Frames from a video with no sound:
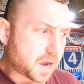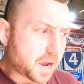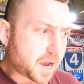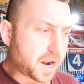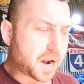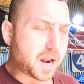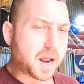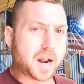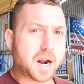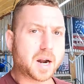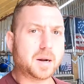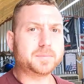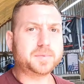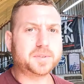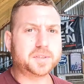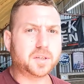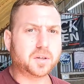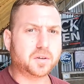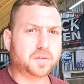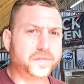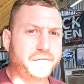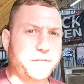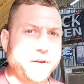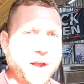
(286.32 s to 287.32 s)
and I'm
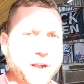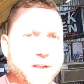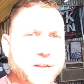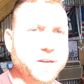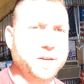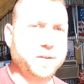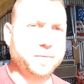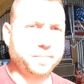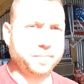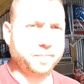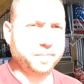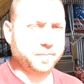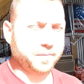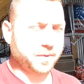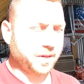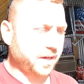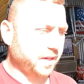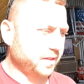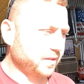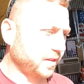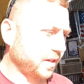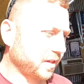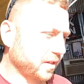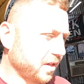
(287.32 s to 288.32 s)
still finding them
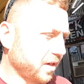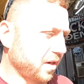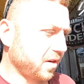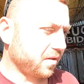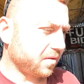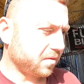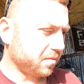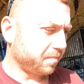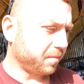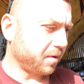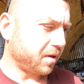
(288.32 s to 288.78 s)
as I go,